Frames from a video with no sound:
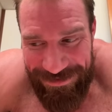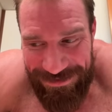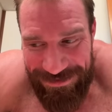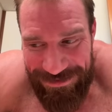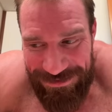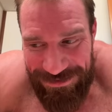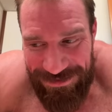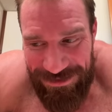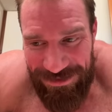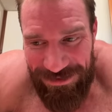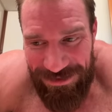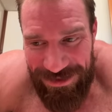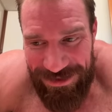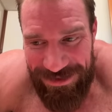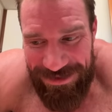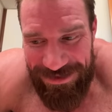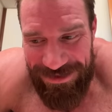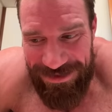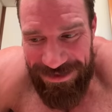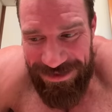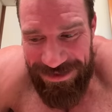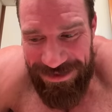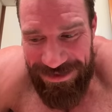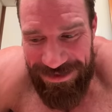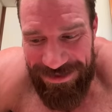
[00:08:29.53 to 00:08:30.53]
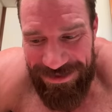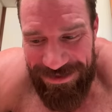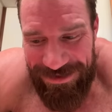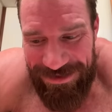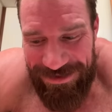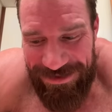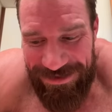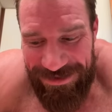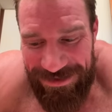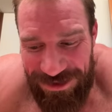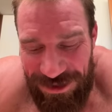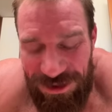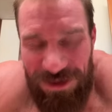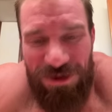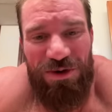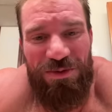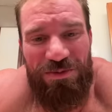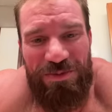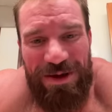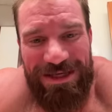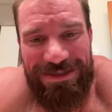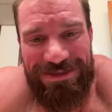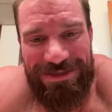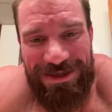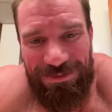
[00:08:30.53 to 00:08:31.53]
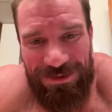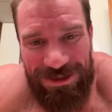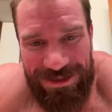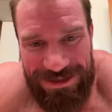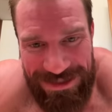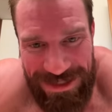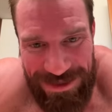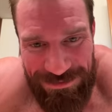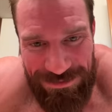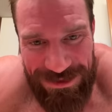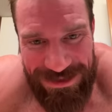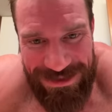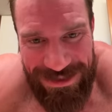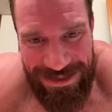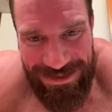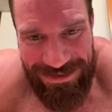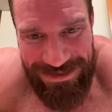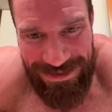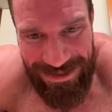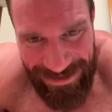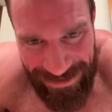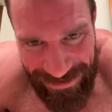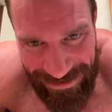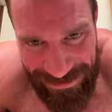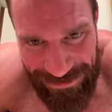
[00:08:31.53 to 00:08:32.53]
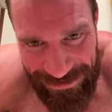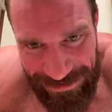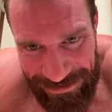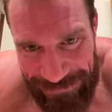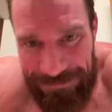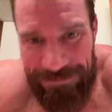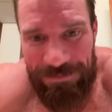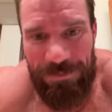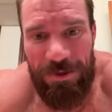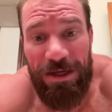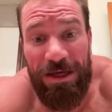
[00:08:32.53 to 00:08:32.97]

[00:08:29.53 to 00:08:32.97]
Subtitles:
so that you don't make some of the same mistakes I did.